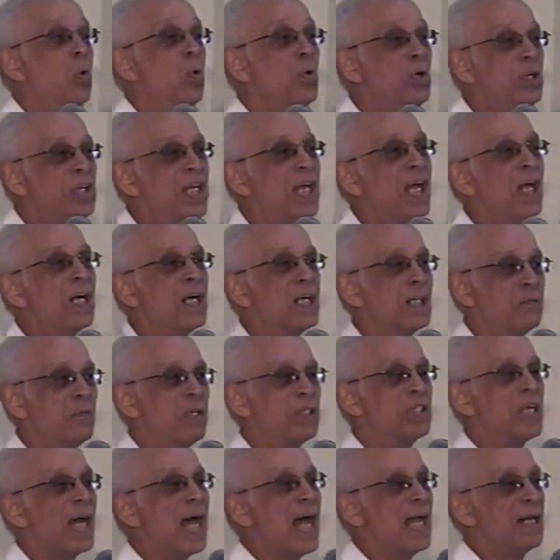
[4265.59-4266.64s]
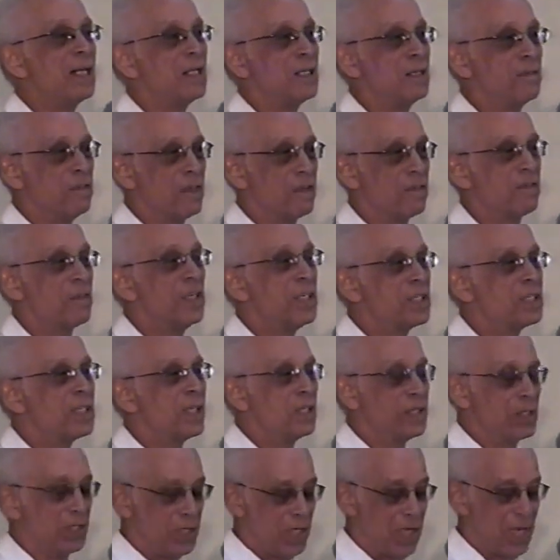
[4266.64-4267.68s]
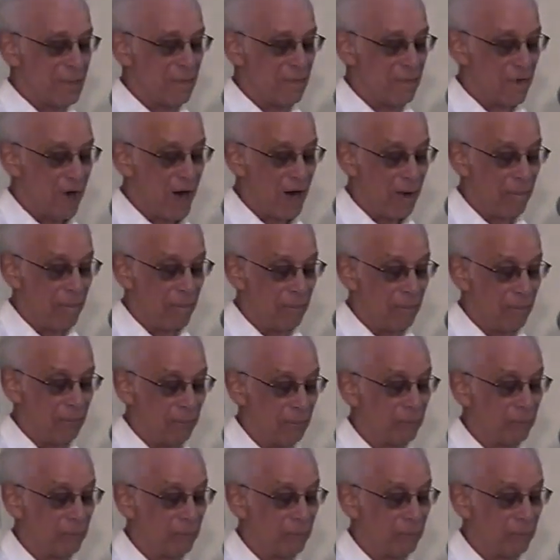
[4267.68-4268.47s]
who cared which island Viv Richards came from,